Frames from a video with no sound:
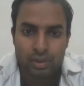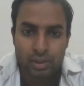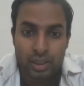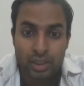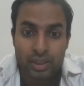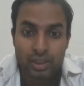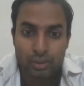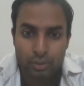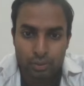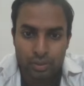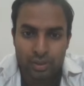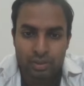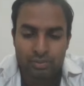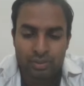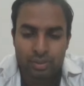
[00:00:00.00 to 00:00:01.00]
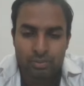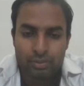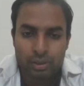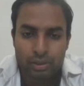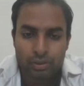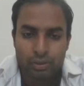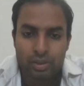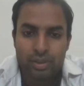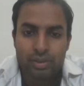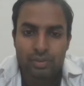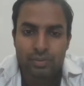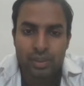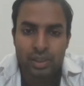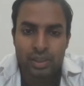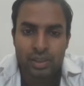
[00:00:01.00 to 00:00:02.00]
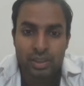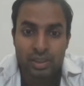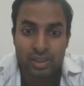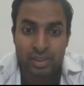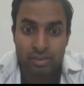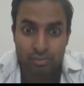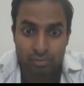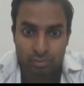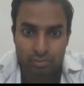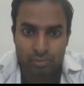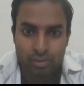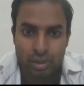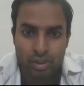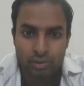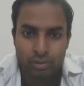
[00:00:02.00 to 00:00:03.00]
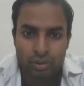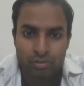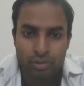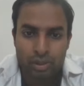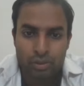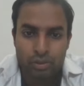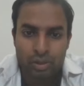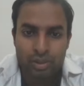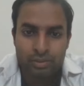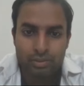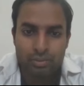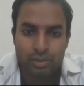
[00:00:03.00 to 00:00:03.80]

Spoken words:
getting oil from Russia, and Russia